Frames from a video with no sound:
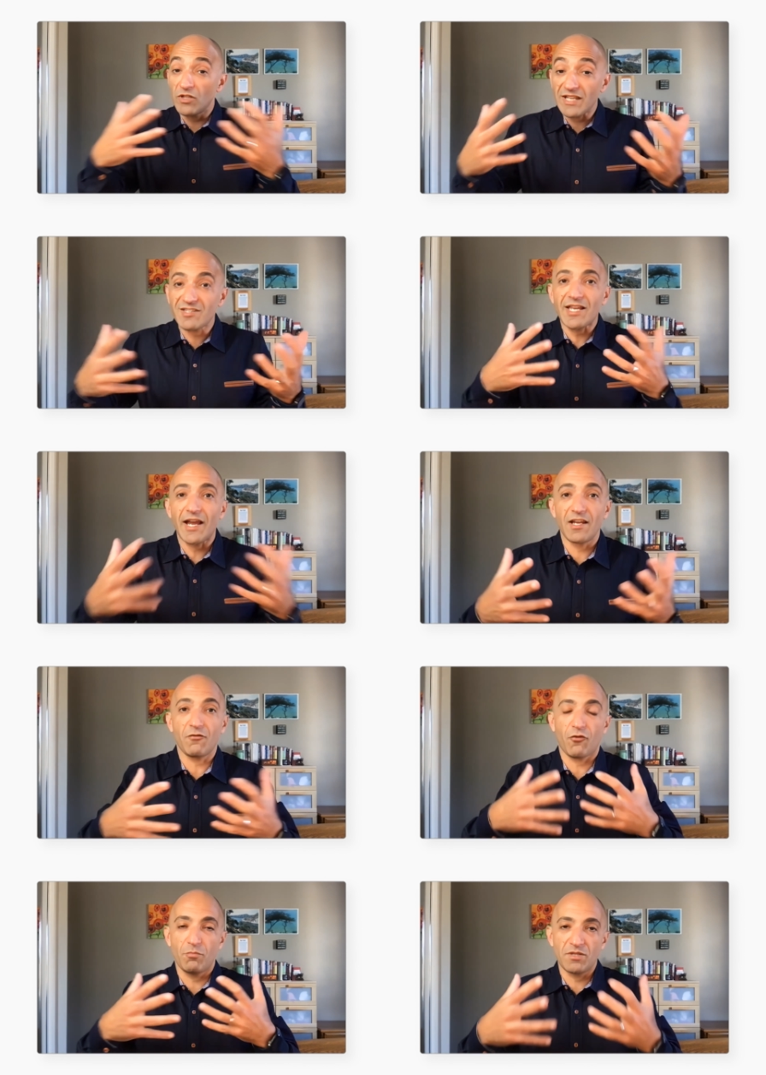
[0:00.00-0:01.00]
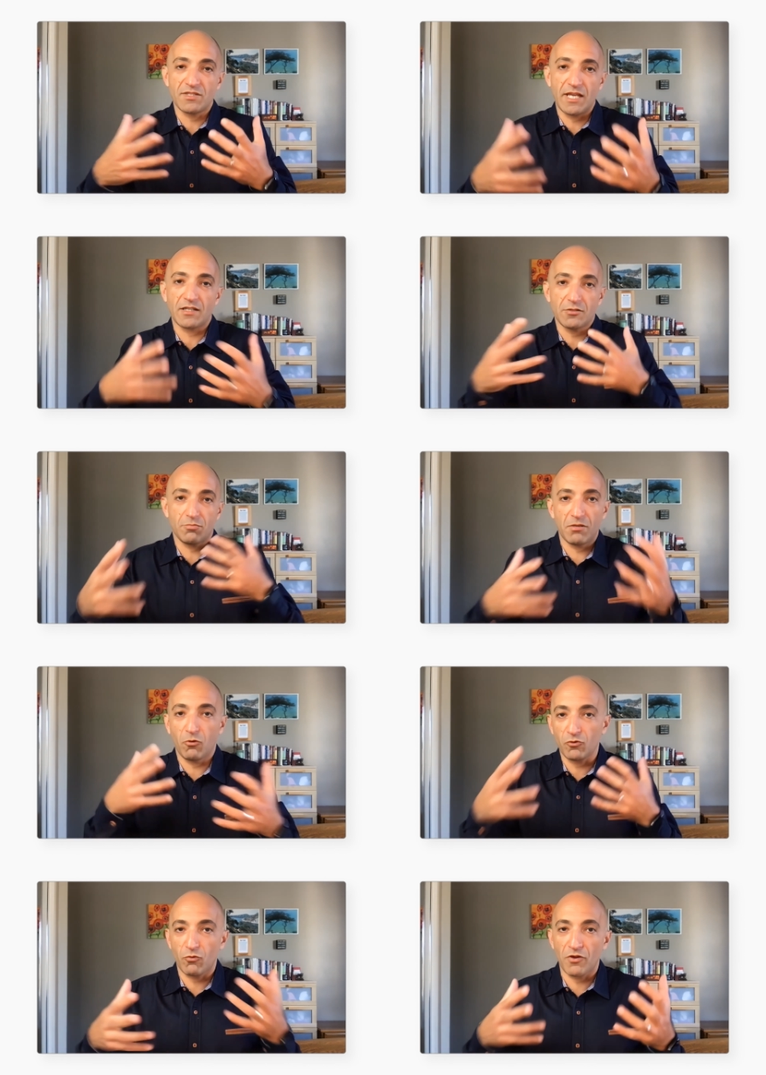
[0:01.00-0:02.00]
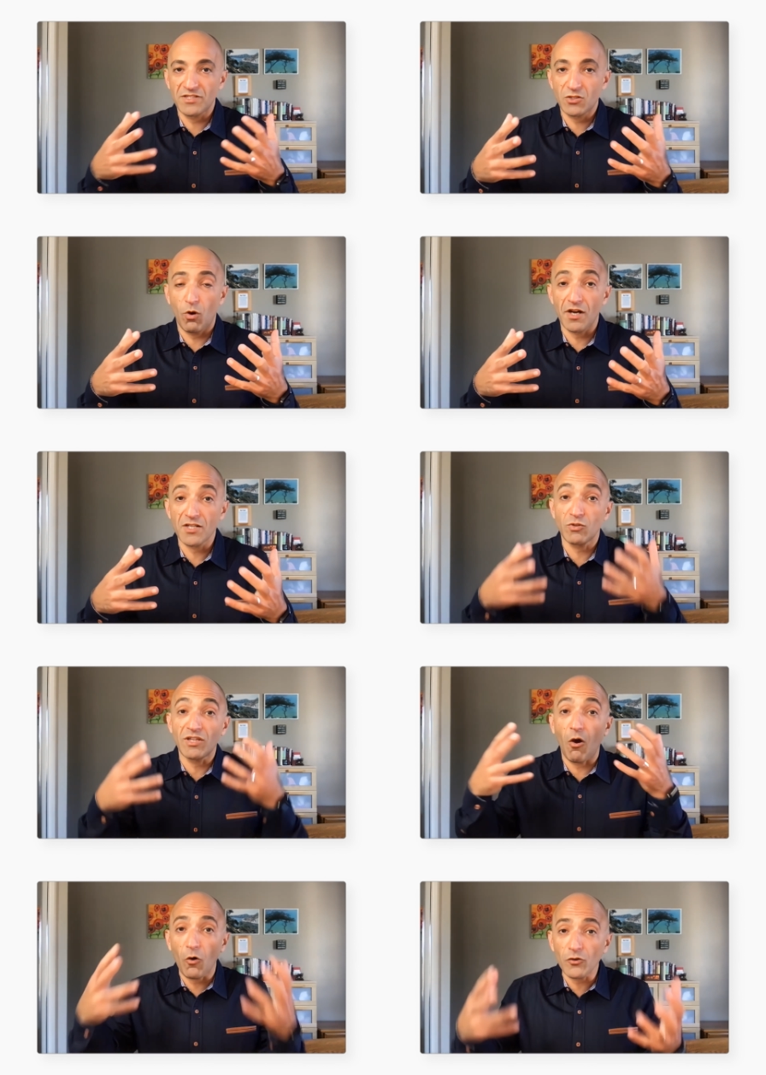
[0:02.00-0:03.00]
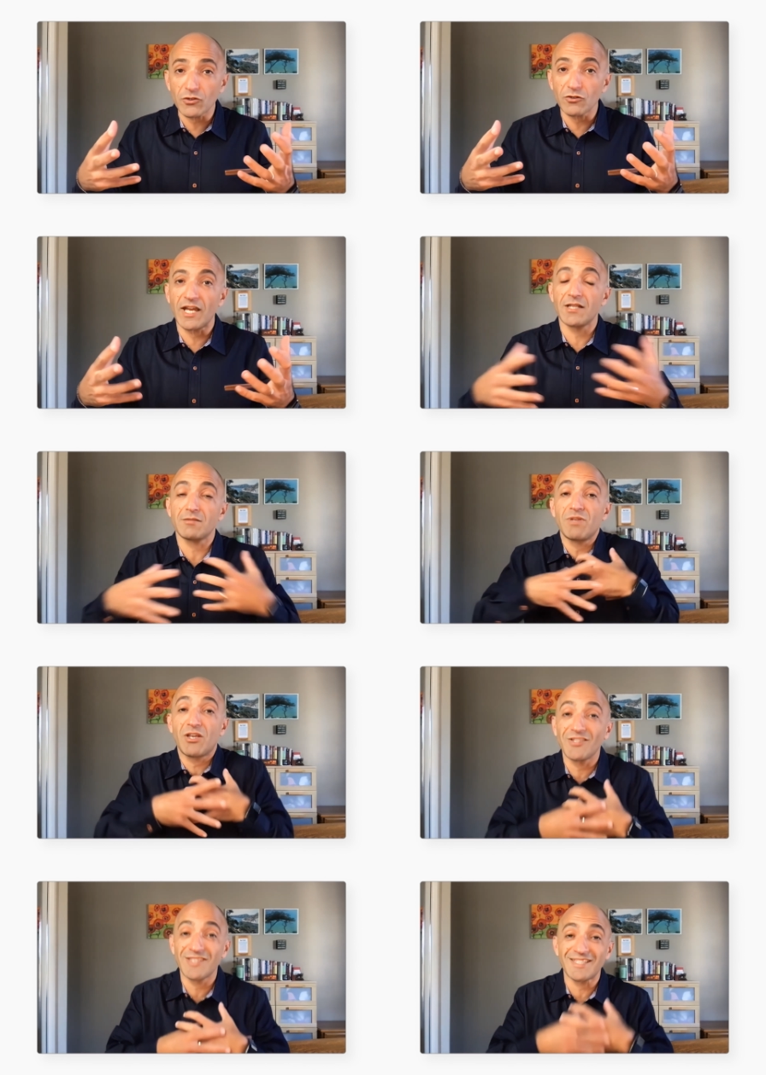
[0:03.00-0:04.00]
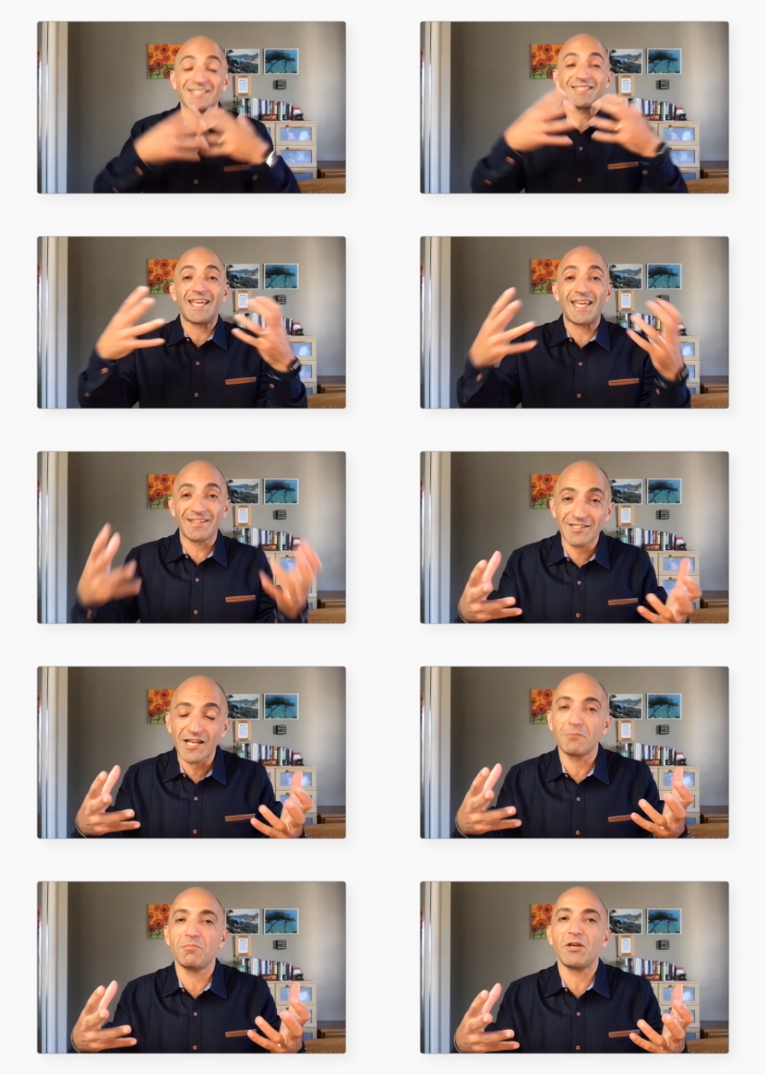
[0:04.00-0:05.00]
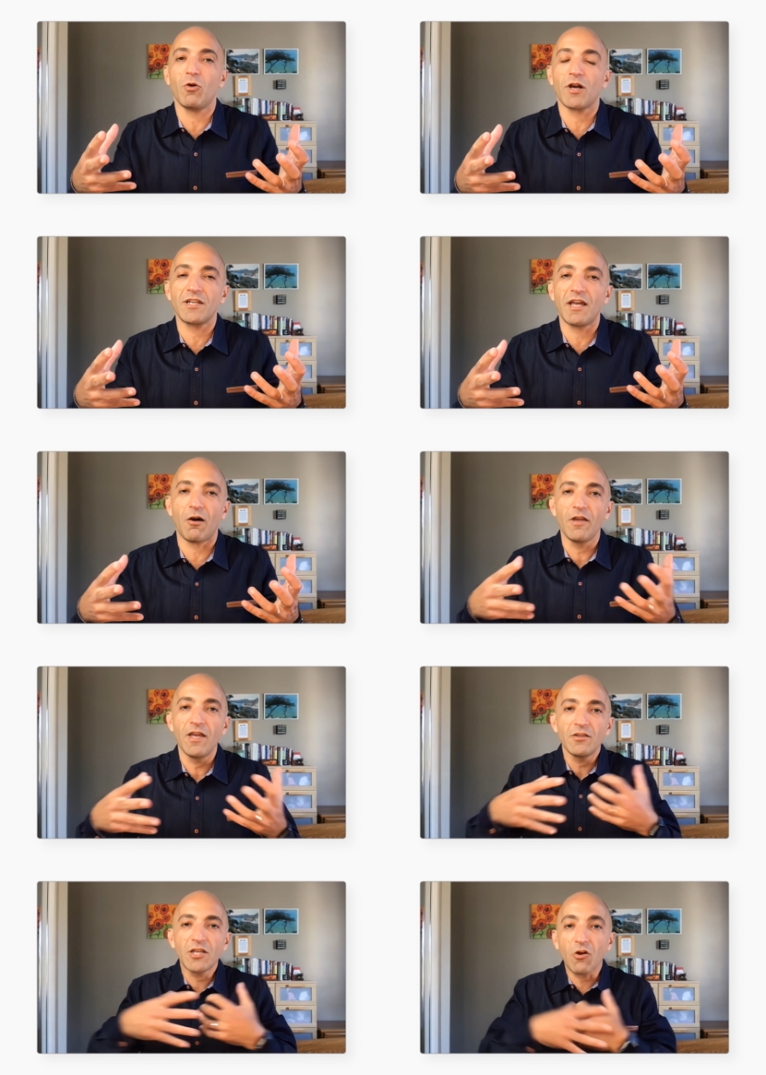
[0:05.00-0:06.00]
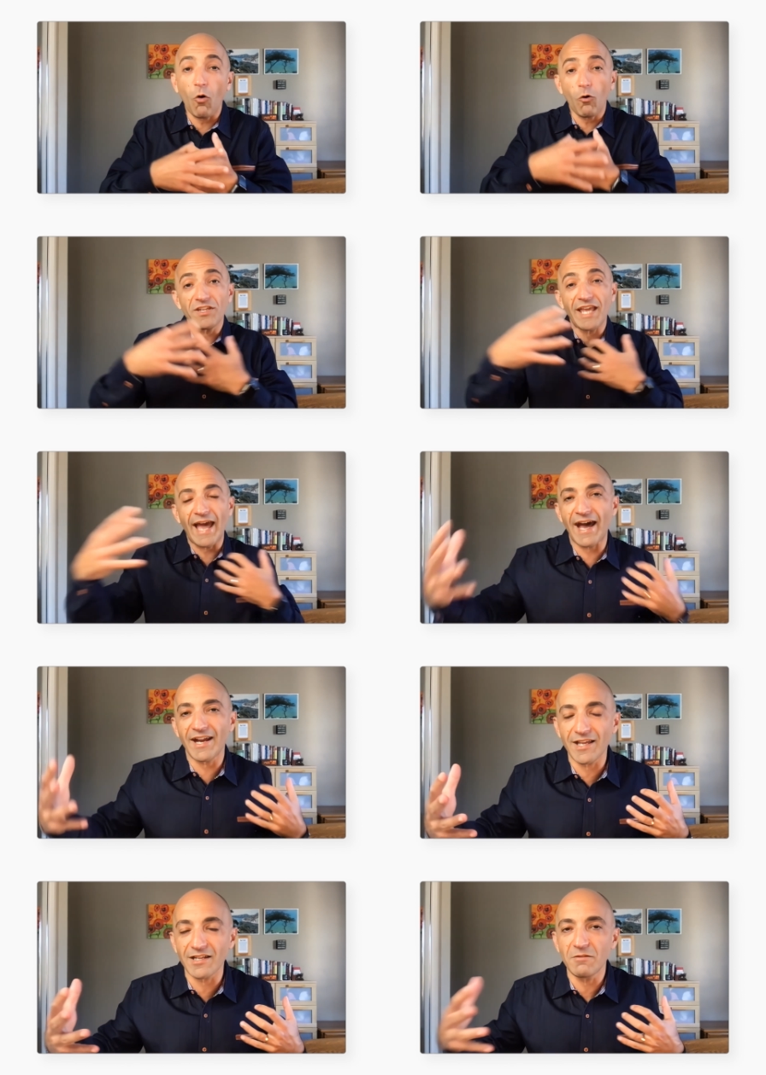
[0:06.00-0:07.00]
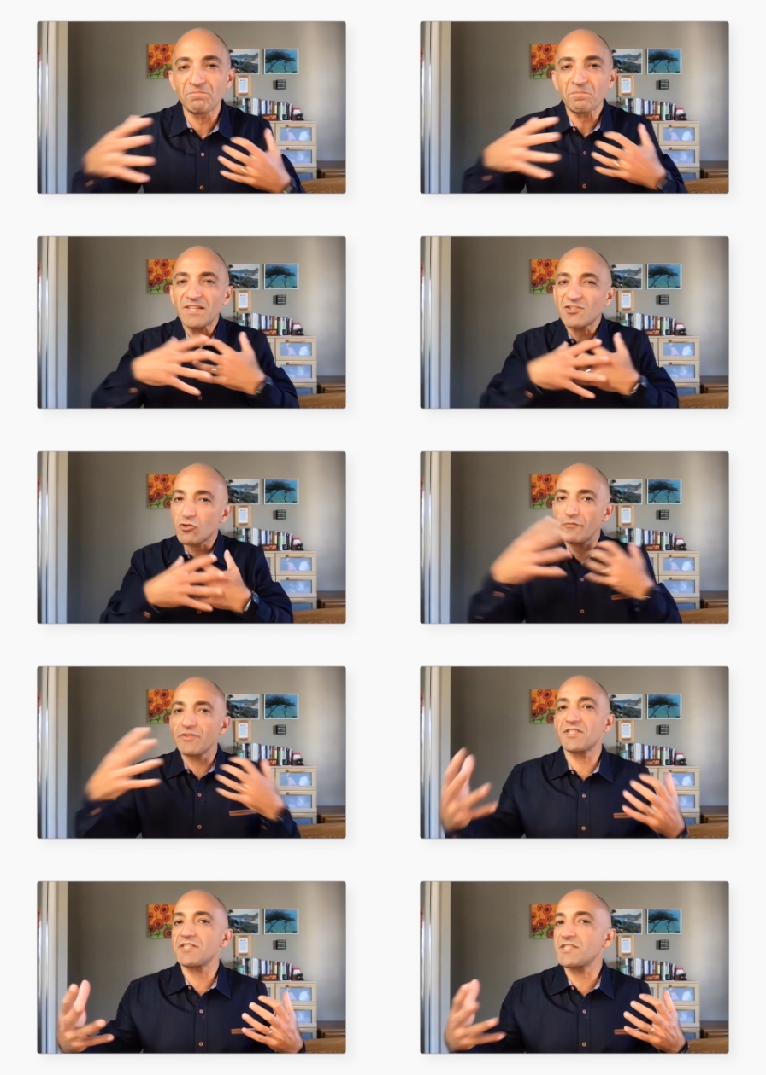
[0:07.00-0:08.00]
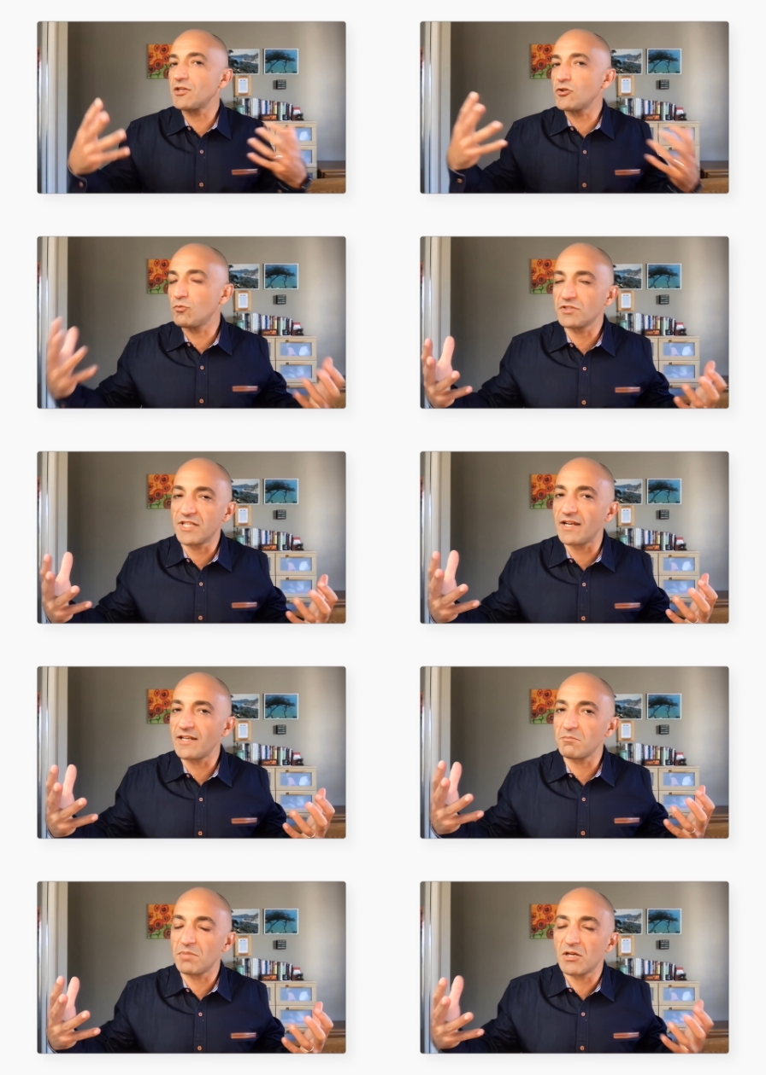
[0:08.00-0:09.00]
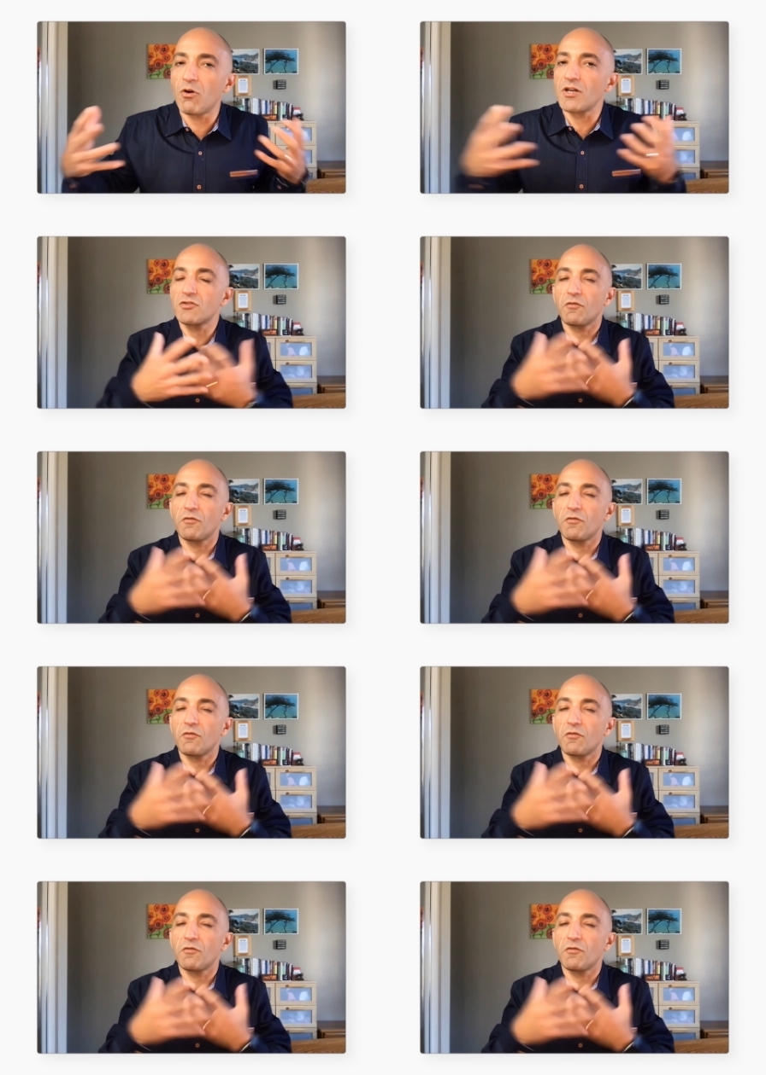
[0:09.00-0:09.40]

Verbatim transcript: really exciting for business analysts to be able to run these queries, what they also get is because it's inside BigQuery now, you get all the added services that you would get in BigQuery.